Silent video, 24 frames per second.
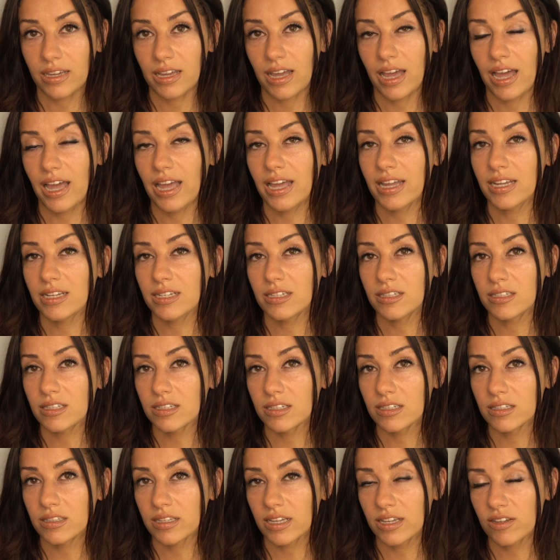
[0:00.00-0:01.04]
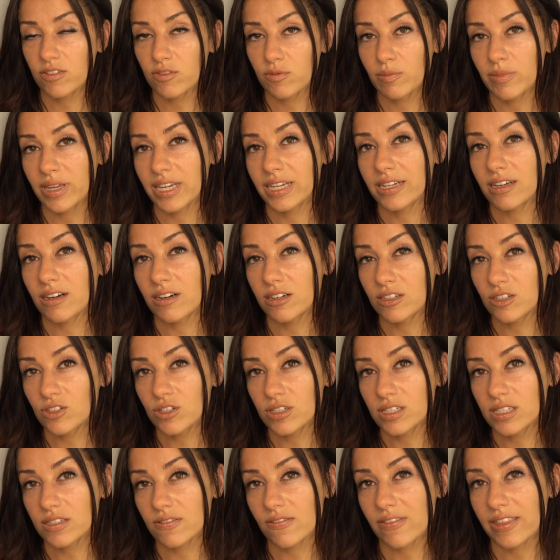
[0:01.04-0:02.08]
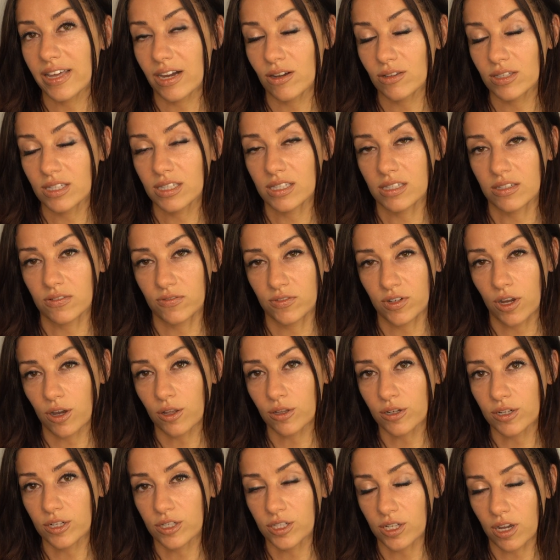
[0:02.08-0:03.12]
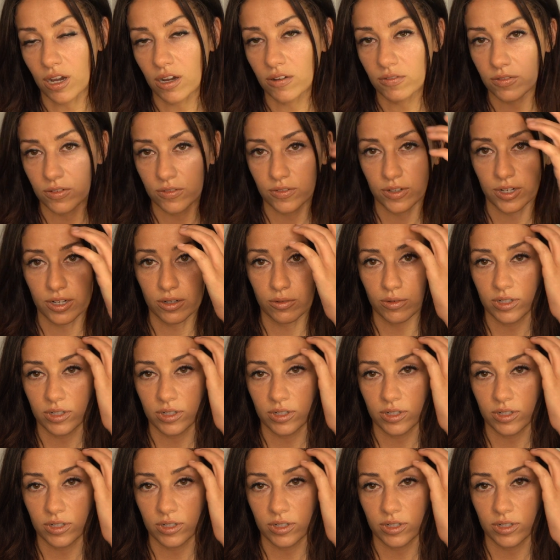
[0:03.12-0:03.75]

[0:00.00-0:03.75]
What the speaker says: and they've made hundreds of thousands of dollars off of her,